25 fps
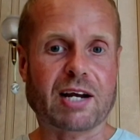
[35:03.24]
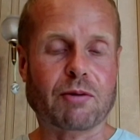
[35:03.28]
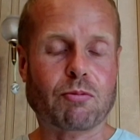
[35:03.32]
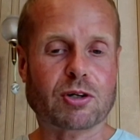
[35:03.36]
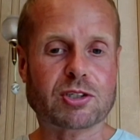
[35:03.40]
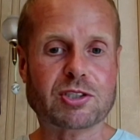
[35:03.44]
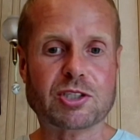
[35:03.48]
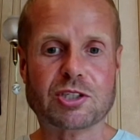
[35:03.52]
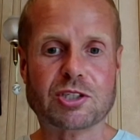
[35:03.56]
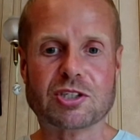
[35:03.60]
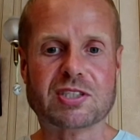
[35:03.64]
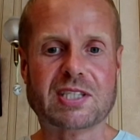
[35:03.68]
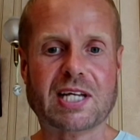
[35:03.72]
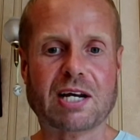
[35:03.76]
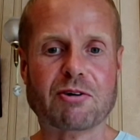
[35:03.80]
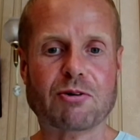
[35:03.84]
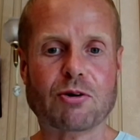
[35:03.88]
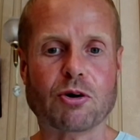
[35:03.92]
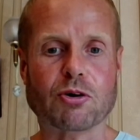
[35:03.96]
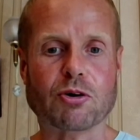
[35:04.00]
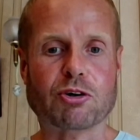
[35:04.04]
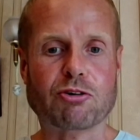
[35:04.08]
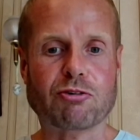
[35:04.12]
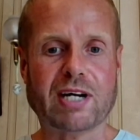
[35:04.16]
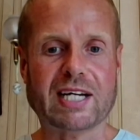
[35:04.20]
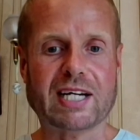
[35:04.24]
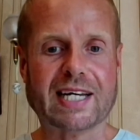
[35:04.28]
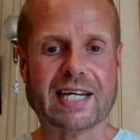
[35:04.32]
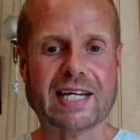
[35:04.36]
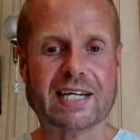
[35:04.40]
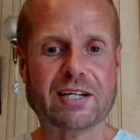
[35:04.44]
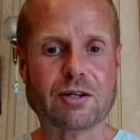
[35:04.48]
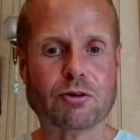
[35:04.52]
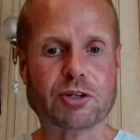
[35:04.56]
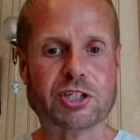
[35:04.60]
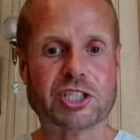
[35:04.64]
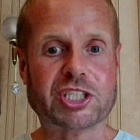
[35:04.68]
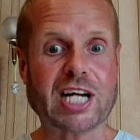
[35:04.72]
like it wasn't just they were all green;
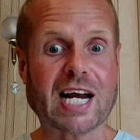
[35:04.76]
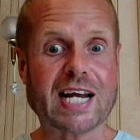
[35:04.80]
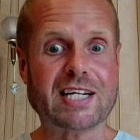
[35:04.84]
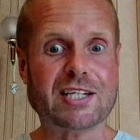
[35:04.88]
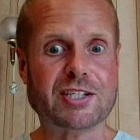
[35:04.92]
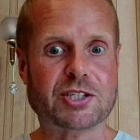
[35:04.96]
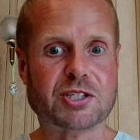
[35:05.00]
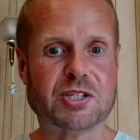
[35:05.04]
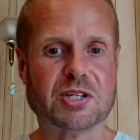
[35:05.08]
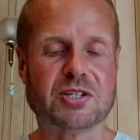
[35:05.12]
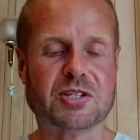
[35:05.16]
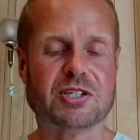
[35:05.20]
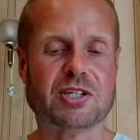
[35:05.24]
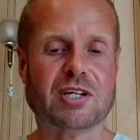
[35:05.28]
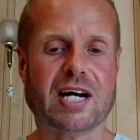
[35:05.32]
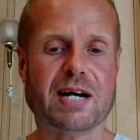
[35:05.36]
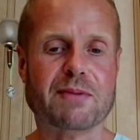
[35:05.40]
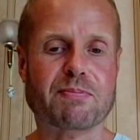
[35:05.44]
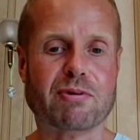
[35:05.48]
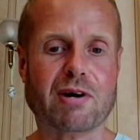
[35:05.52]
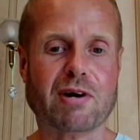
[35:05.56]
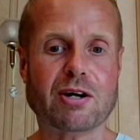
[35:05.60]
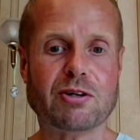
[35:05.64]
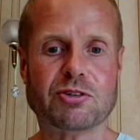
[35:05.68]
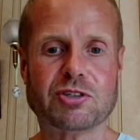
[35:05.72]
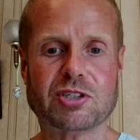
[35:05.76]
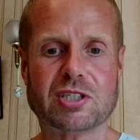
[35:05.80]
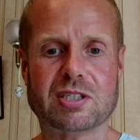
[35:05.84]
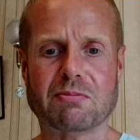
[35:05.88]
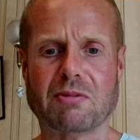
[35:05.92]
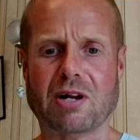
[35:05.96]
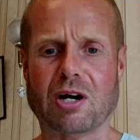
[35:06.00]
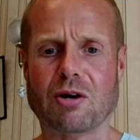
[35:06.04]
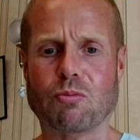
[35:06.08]
they'd all changed as I approached them.